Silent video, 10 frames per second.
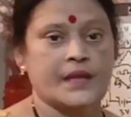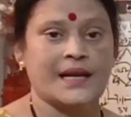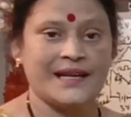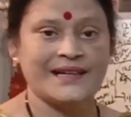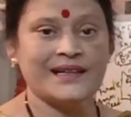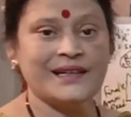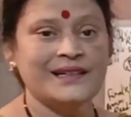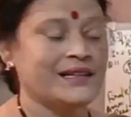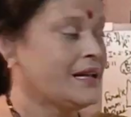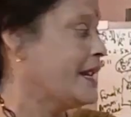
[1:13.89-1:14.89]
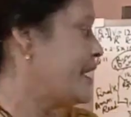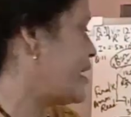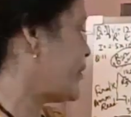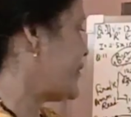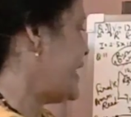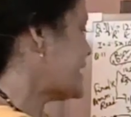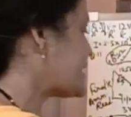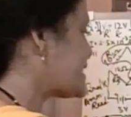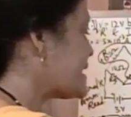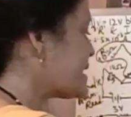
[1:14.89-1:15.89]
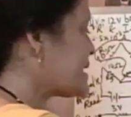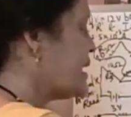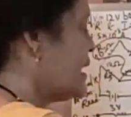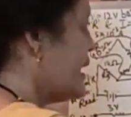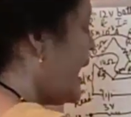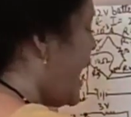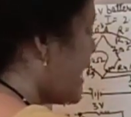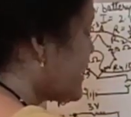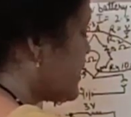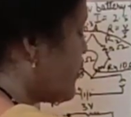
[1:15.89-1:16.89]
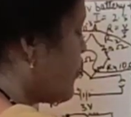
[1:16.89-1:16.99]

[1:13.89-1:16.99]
Clear? Now next is I.